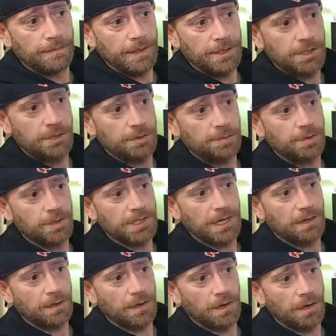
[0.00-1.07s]
This dude puts
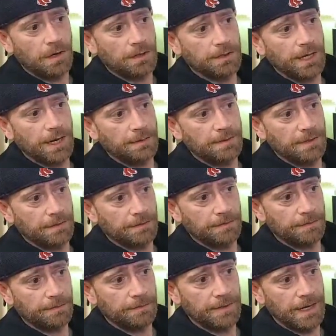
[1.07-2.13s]
out all types
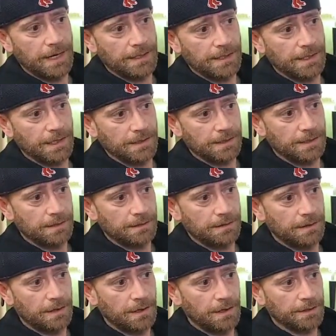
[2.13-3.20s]
of nonsense,
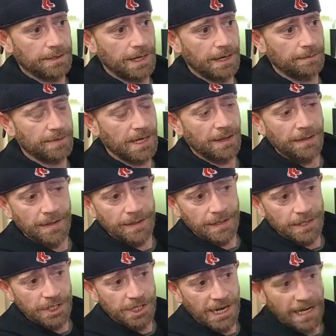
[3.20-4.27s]
all types. And then
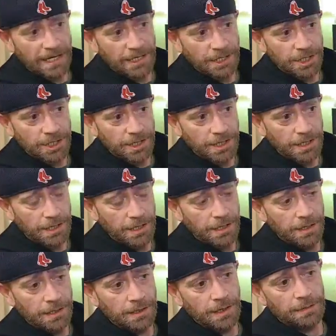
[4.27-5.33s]
this Shannon chick
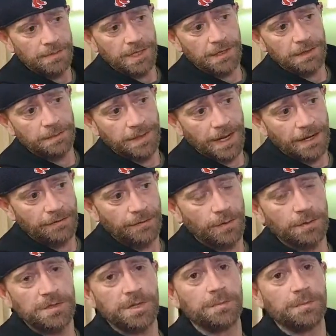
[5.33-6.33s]
comes on the platform.